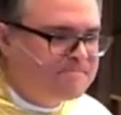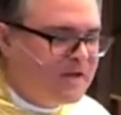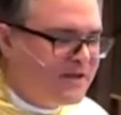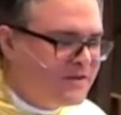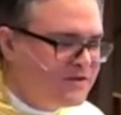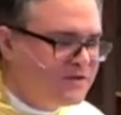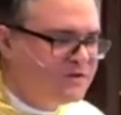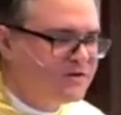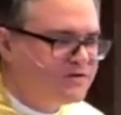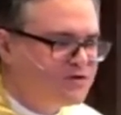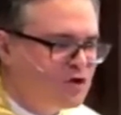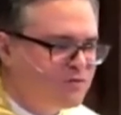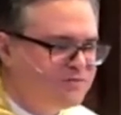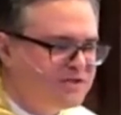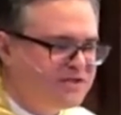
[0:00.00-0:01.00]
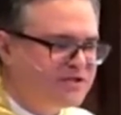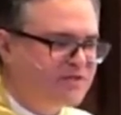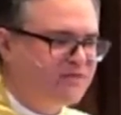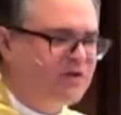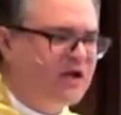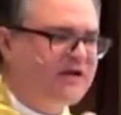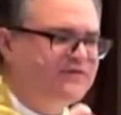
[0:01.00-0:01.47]
I think that the circumstances of
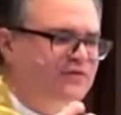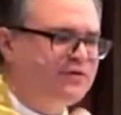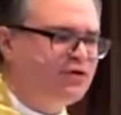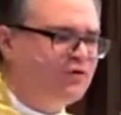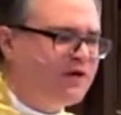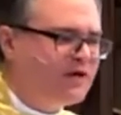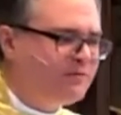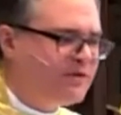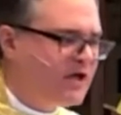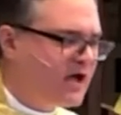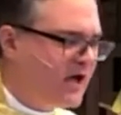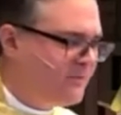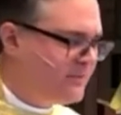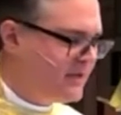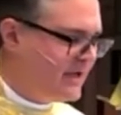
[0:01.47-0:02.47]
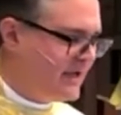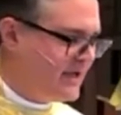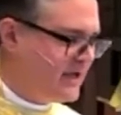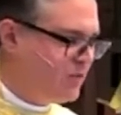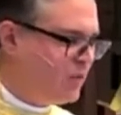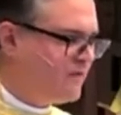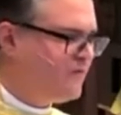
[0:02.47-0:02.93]
our lives are incredibly complicated,
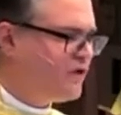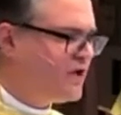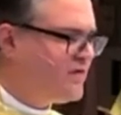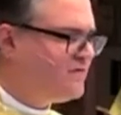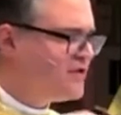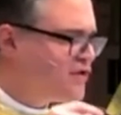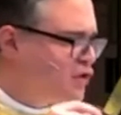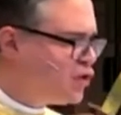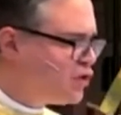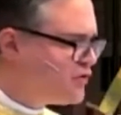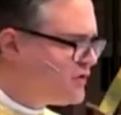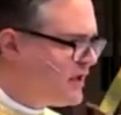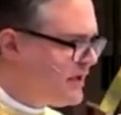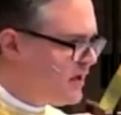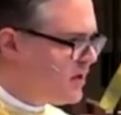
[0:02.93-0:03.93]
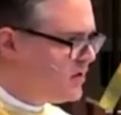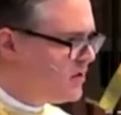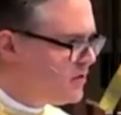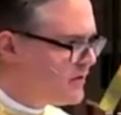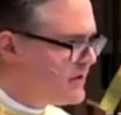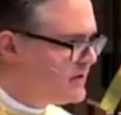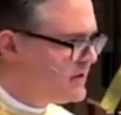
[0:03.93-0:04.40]
and what forgiveness looks like
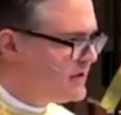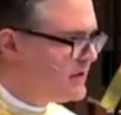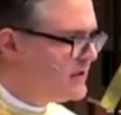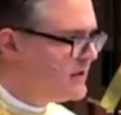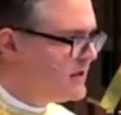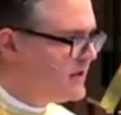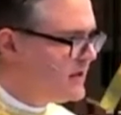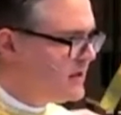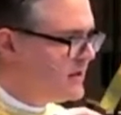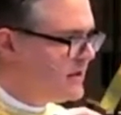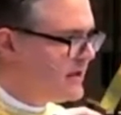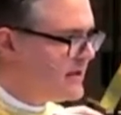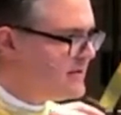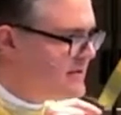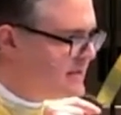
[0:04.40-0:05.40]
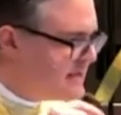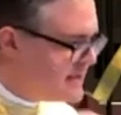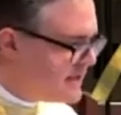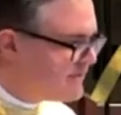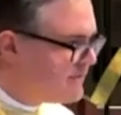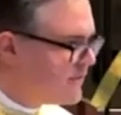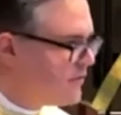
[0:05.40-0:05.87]
concretely can
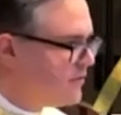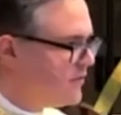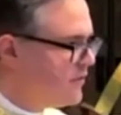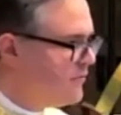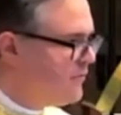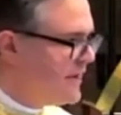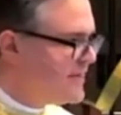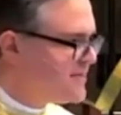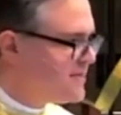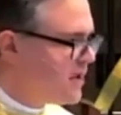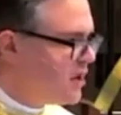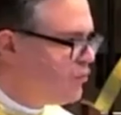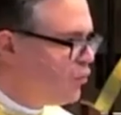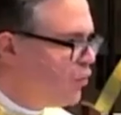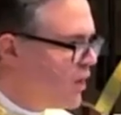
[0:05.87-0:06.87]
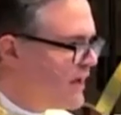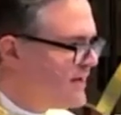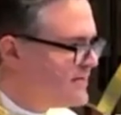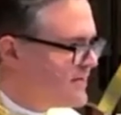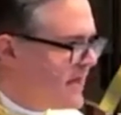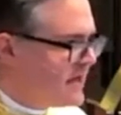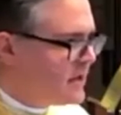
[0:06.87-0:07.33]
differ based on what
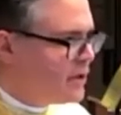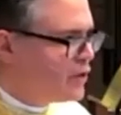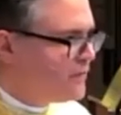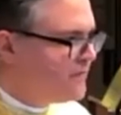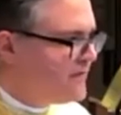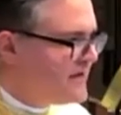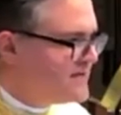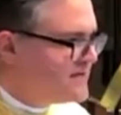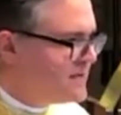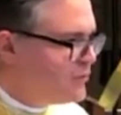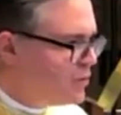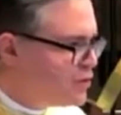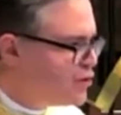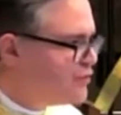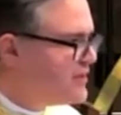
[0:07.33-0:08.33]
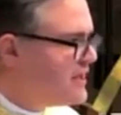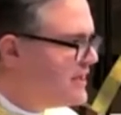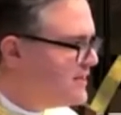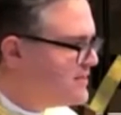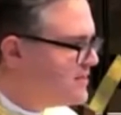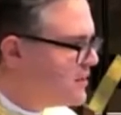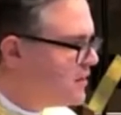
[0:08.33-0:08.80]
exactly you're facing, what your
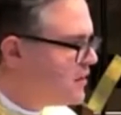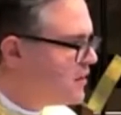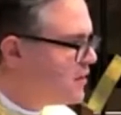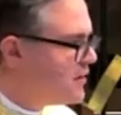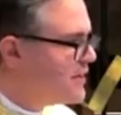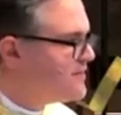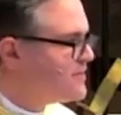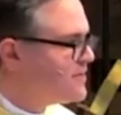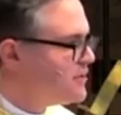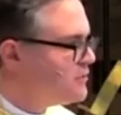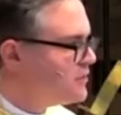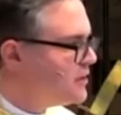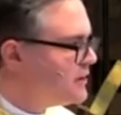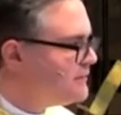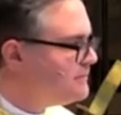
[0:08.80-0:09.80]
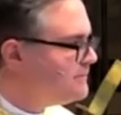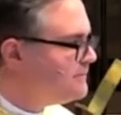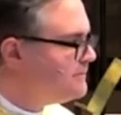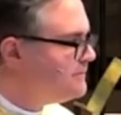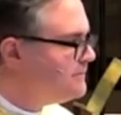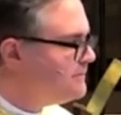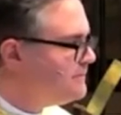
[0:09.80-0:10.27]
needs are, and so on.
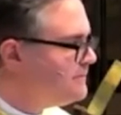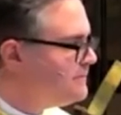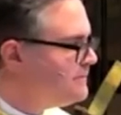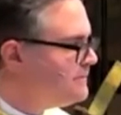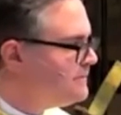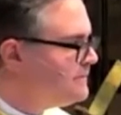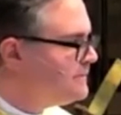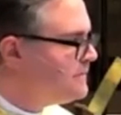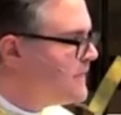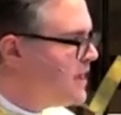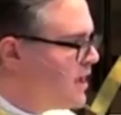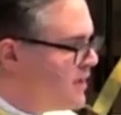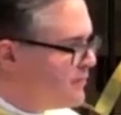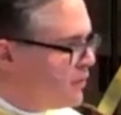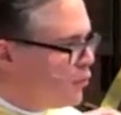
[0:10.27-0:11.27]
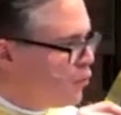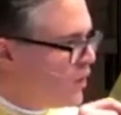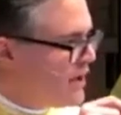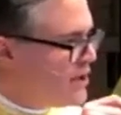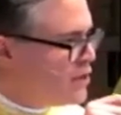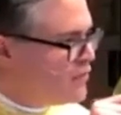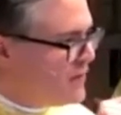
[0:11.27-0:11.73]
But
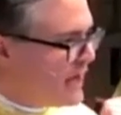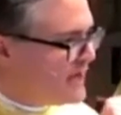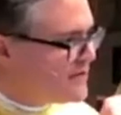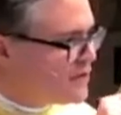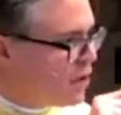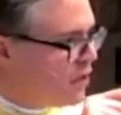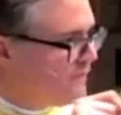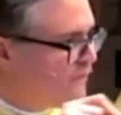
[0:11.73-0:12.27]
what unites all